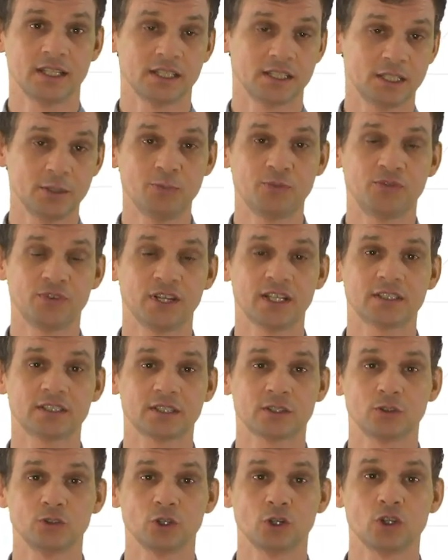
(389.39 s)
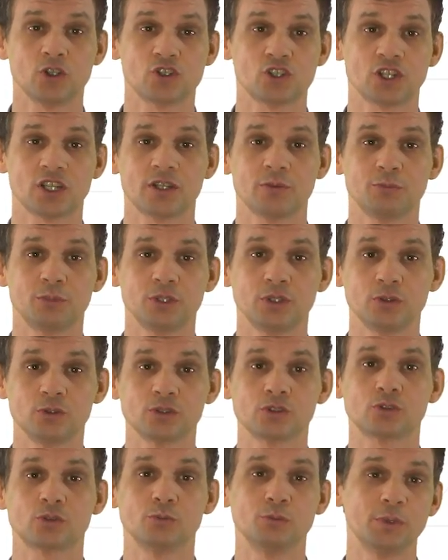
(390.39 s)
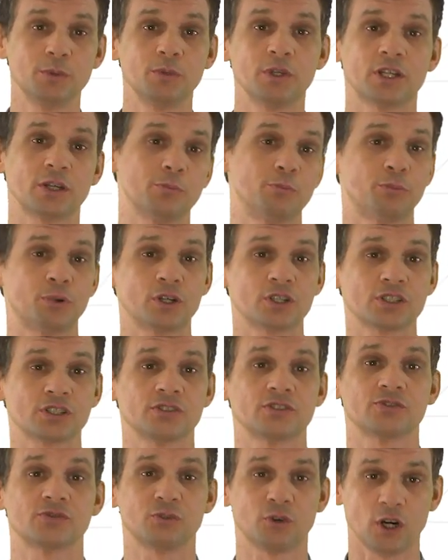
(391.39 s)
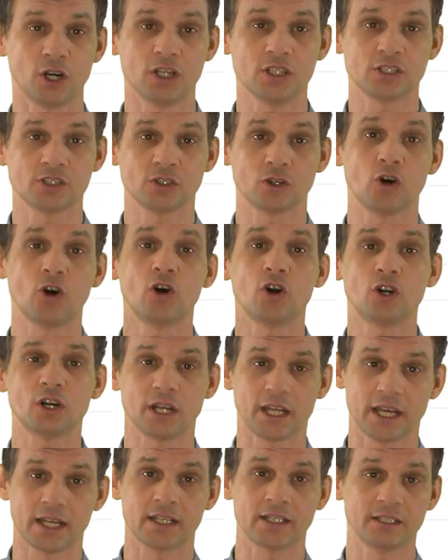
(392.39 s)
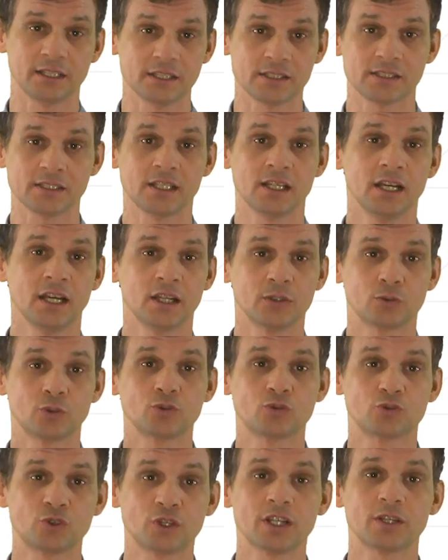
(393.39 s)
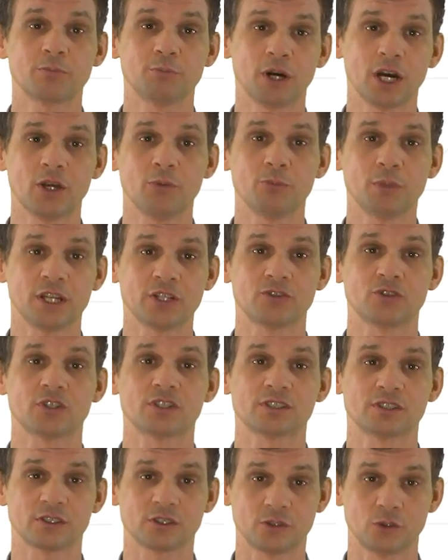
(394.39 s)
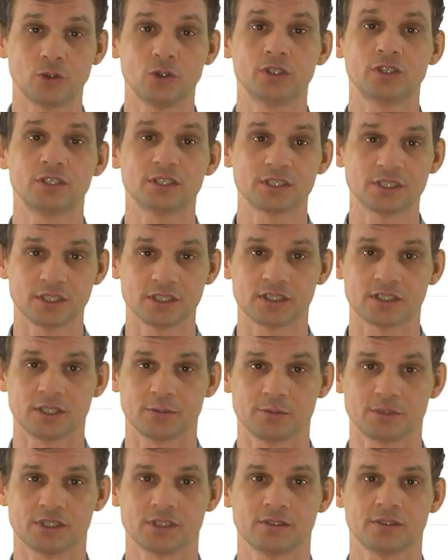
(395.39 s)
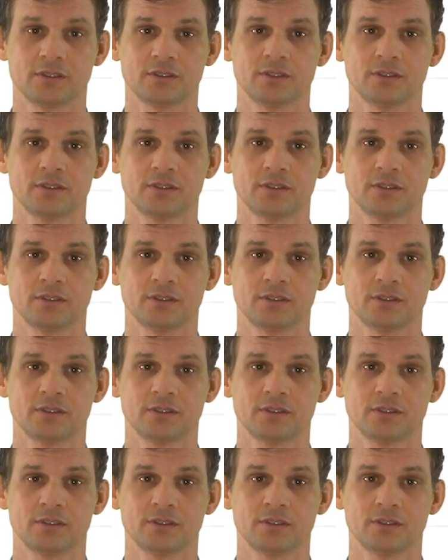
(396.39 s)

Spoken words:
deepfake technology can be used to mimic a person's voice or likeness to trick biometric security systems.